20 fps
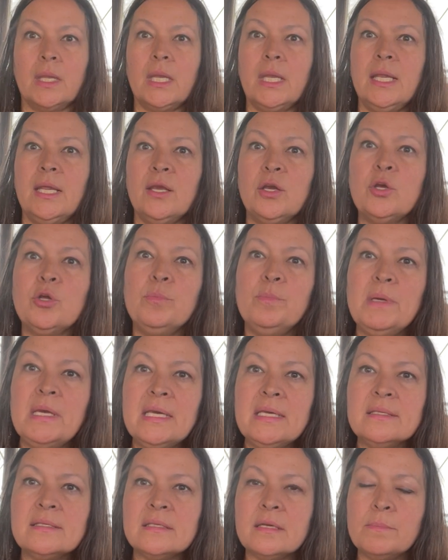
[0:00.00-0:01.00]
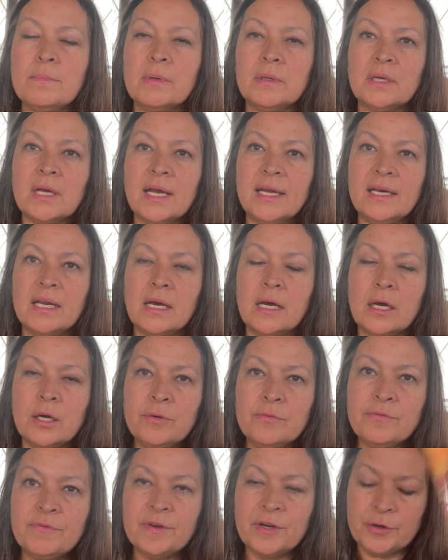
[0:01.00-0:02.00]
And there could be some kind of
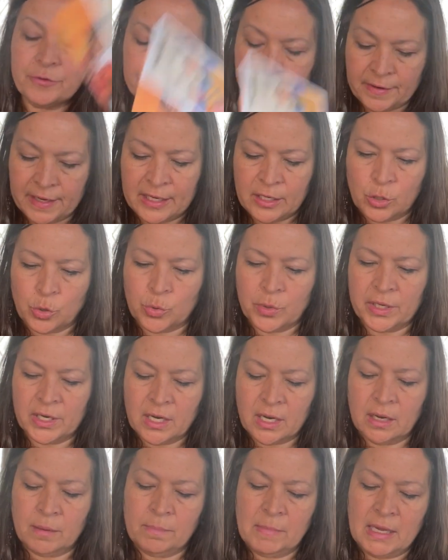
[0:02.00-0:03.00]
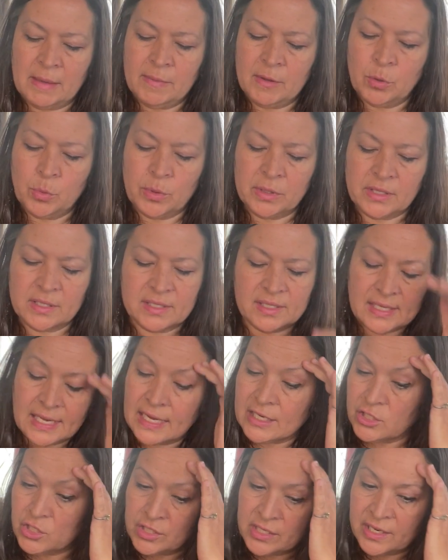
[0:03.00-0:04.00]
unfair fight going on, maybe with a
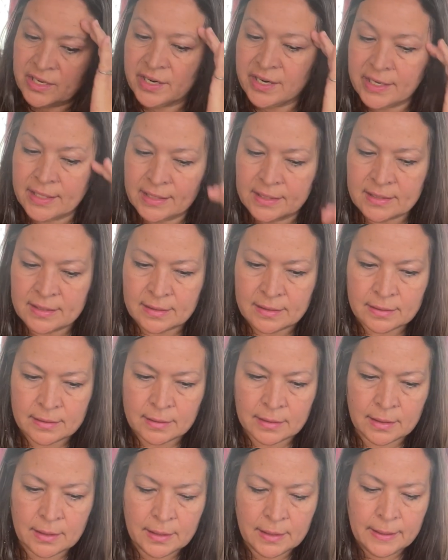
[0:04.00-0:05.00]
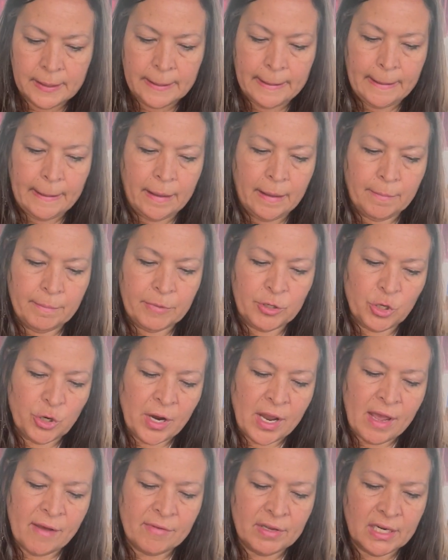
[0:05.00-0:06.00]
Sagittarius, but you're
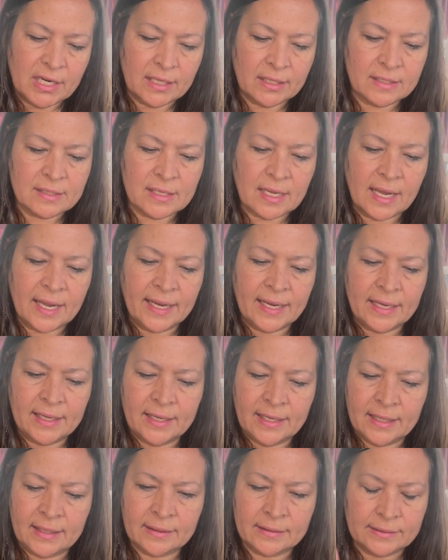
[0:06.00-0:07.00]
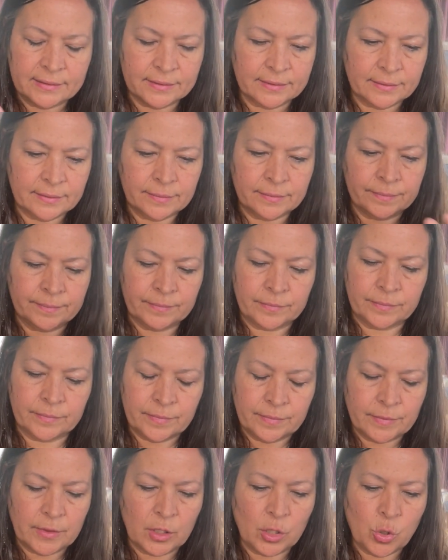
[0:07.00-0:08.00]
having anxiety,
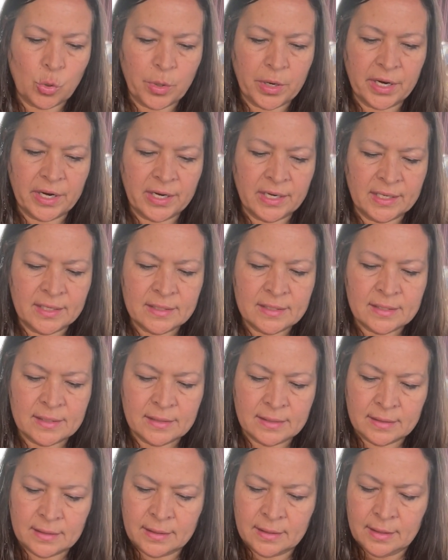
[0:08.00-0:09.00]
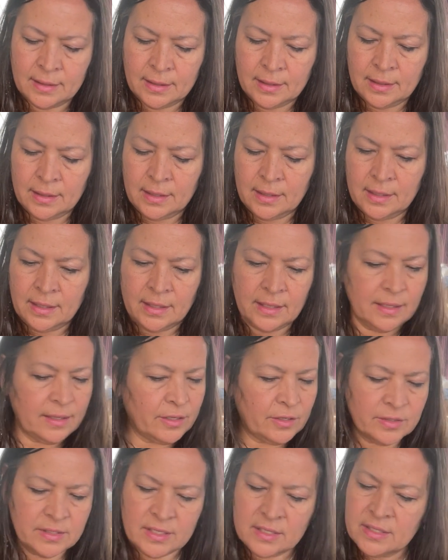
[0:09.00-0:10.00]
Aquarius.
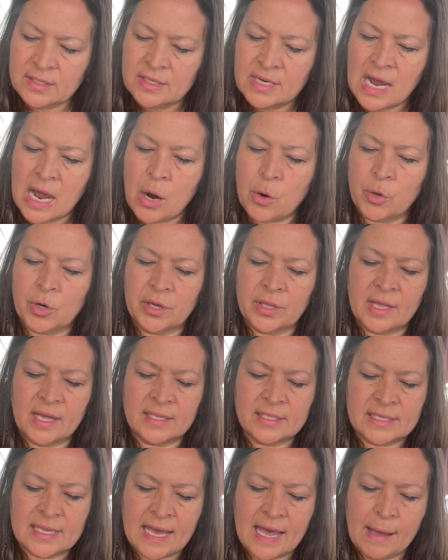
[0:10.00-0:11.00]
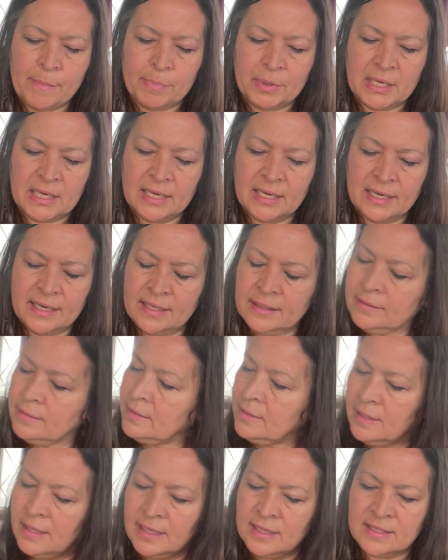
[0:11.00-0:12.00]
There's this tower that's happening and,
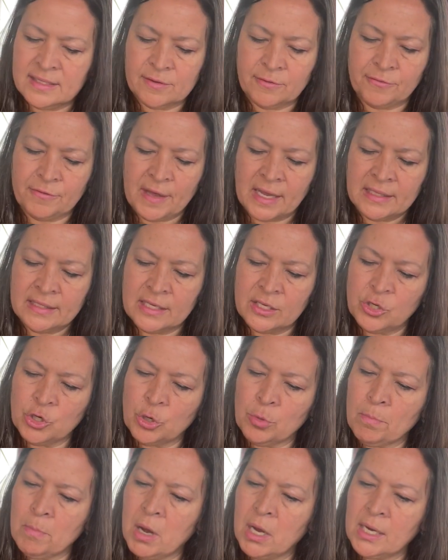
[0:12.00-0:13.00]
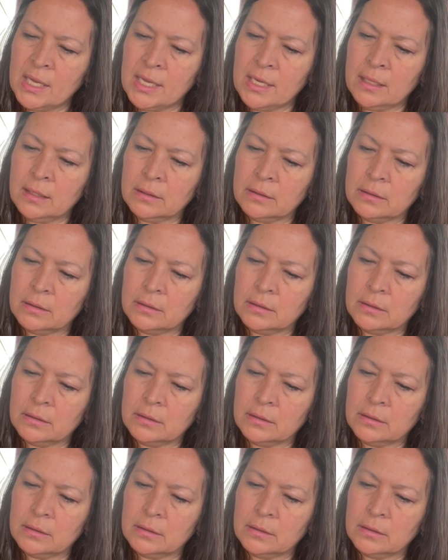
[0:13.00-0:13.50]
and it's affecting your money